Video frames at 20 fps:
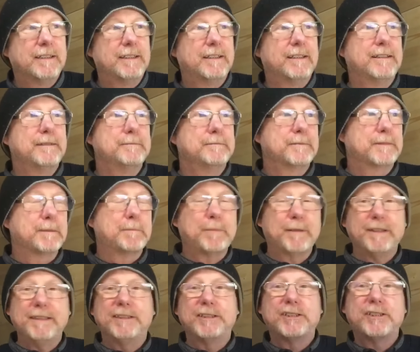the
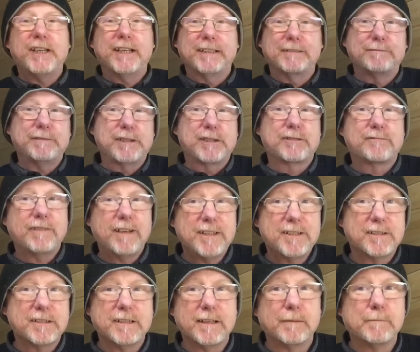police check the
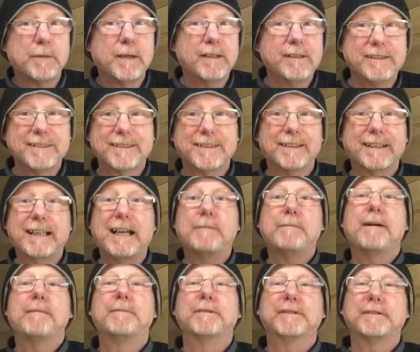registration number, it's going to
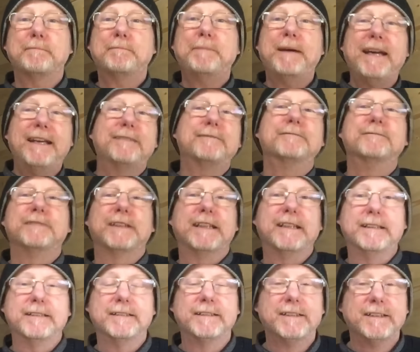come up as a panel
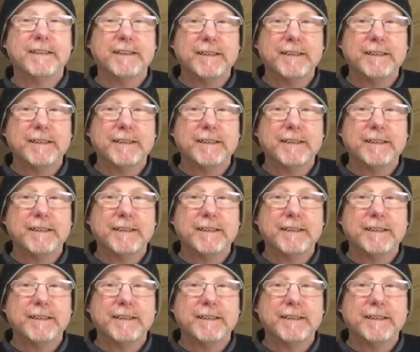van.